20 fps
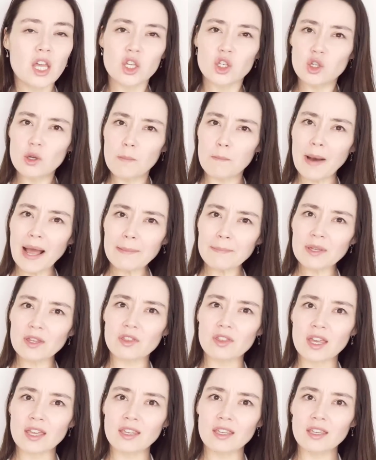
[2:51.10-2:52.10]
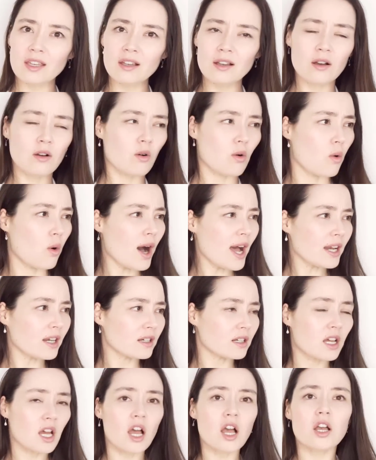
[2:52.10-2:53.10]
You might be thinking, what?
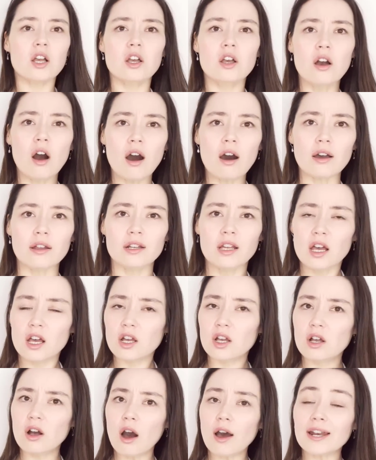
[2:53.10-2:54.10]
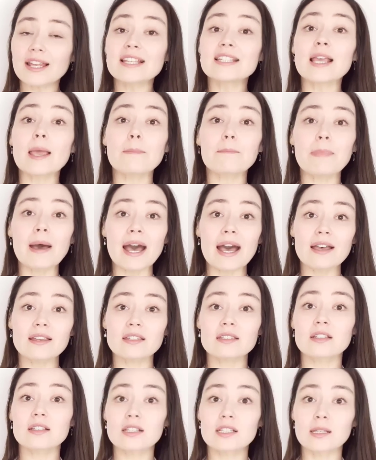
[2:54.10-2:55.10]
Got. Got is a
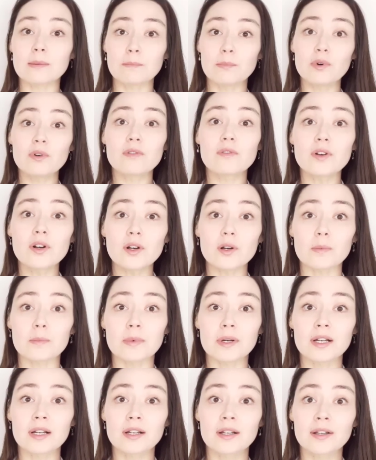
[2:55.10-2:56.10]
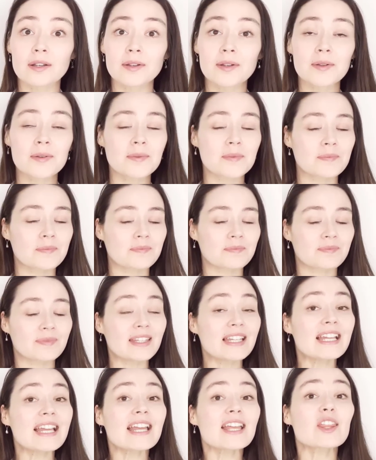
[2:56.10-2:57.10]
past simple verb.
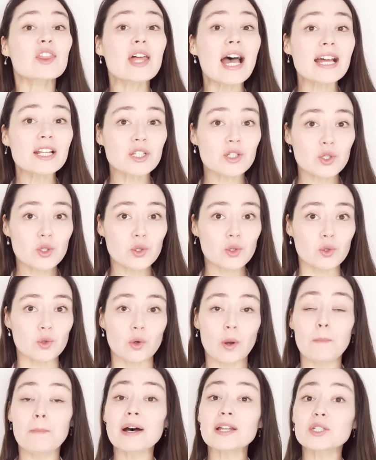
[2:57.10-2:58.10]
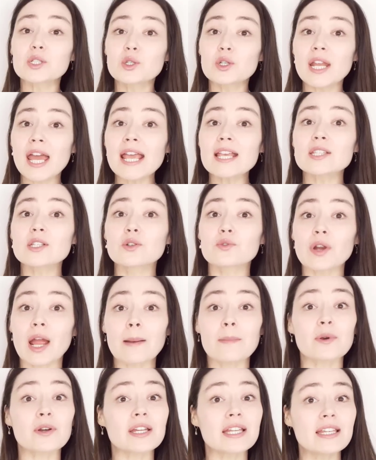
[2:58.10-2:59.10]
That's true, but today's
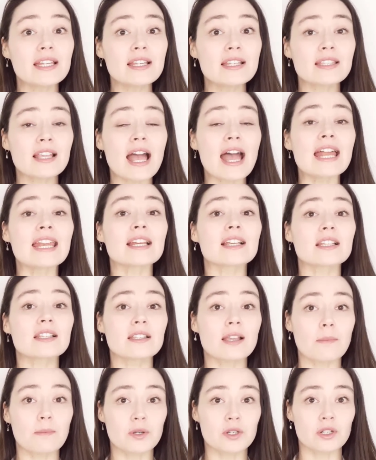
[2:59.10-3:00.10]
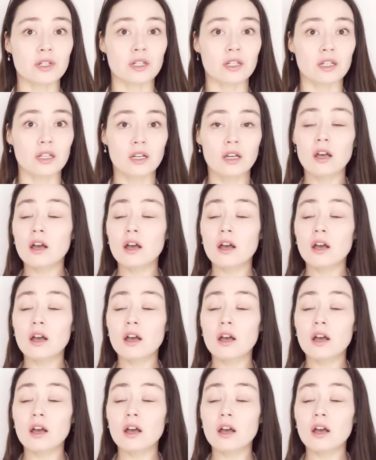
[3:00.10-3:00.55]
grammar is an exception.